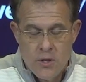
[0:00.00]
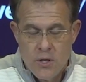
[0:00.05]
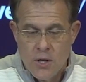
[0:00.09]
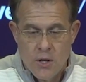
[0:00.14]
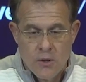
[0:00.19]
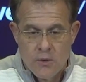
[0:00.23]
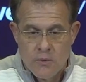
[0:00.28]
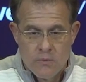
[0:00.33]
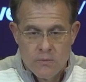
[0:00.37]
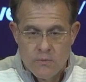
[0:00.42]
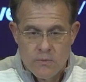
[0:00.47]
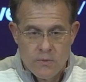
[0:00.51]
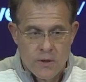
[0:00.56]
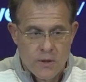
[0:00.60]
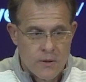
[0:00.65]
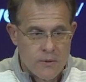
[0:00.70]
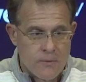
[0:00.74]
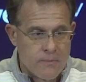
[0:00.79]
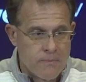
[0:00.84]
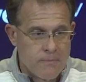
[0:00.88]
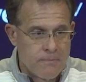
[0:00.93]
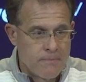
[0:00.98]

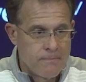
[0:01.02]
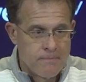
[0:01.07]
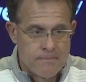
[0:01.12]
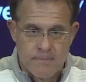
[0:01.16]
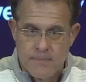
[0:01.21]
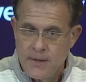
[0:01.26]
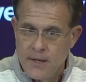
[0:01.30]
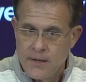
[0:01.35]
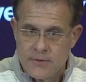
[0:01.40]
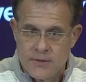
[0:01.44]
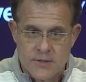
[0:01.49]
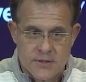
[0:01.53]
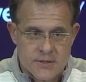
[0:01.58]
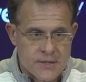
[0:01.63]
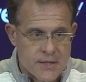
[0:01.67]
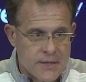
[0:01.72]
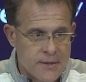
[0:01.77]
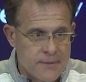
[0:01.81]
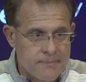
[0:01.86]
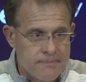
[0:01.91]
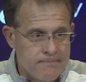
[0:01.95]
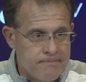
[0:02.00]
No, not this
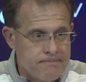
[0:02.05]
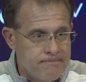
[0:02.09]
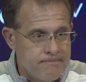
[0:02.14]
time.